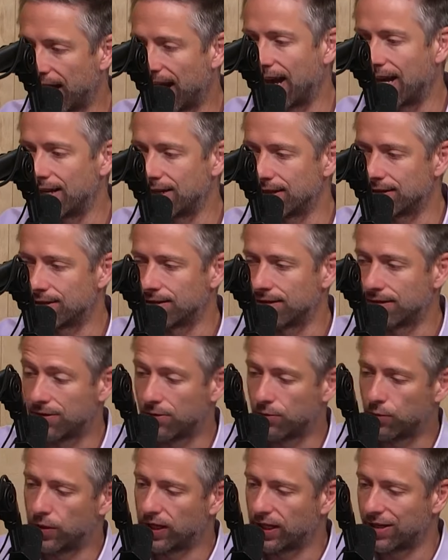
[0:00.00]

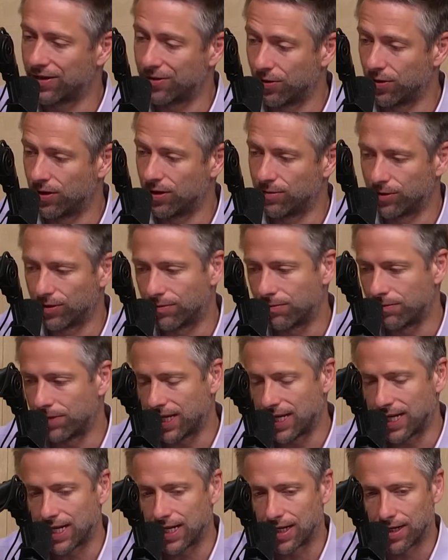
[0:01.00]
as wicked, horrible,
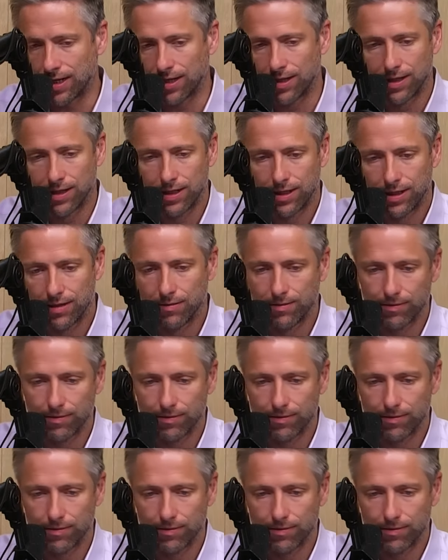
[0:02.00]
mean